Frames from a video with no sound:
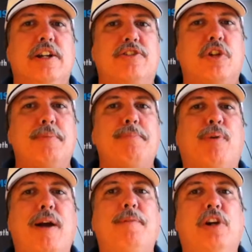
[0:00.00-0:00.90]
It's going to be
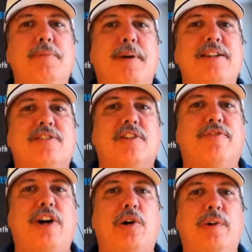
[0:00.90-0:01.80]
primarily based on the
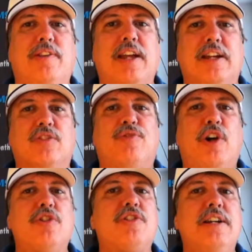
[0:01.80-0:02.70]
following things.
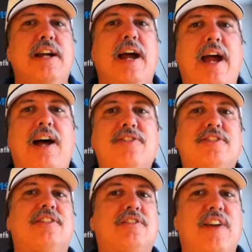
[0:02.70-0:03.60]
First, how
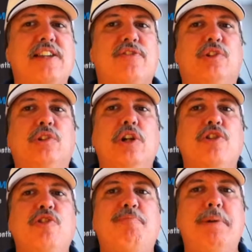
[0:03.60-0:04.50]
successful
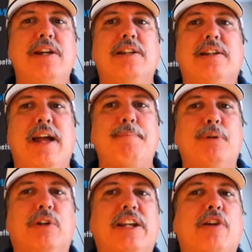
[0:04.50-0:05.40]
you've been at
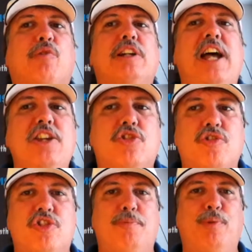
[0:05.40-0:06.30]
building a
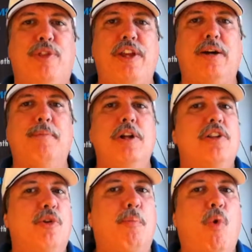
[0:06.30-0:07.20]
relationship with them.
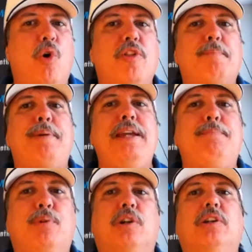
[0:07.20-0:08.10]
The more the
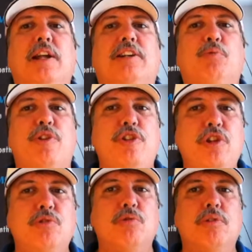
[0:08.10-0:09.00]
people connect with
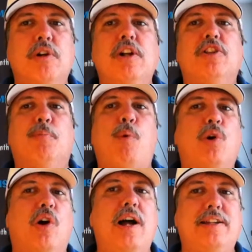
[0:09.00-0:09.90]
you, the
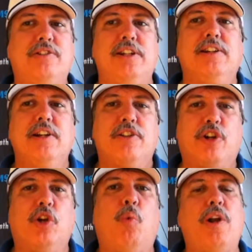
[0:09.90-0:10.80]
more likely
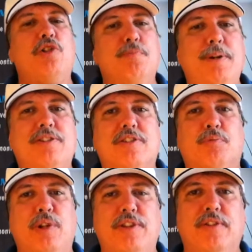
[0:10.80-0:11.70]
they're going to want to do
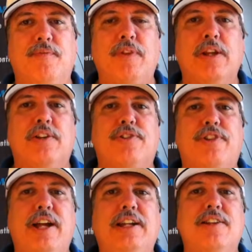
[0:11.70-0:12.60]
business with you.
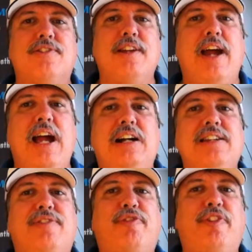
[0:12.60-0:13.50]
Second is how
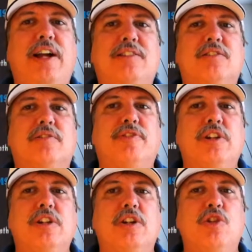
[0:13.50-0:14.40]
effective
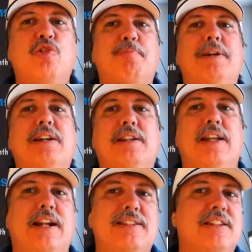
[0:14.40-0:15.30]
you've been
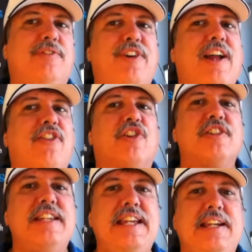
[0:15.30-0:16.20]
in identifying their
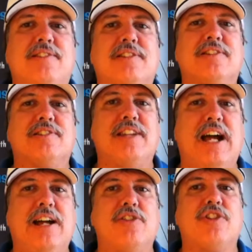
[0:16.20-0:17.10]
needs and
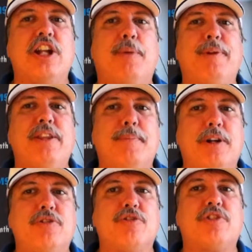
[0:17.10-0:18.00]
desires and helping them
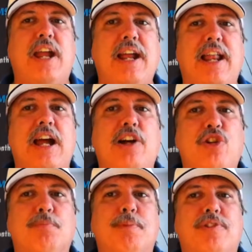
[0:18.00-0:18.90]
understand how
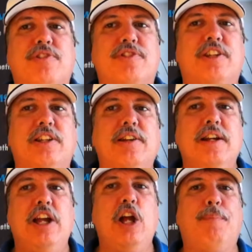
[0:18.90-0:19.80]
your business can
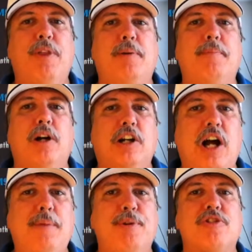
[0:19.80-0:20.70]
help them
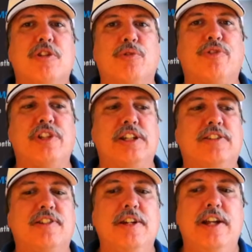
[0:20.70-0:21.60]
accomplish those
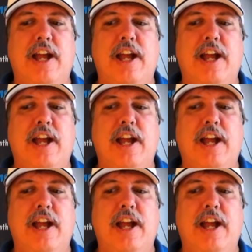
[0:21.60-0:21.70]
things.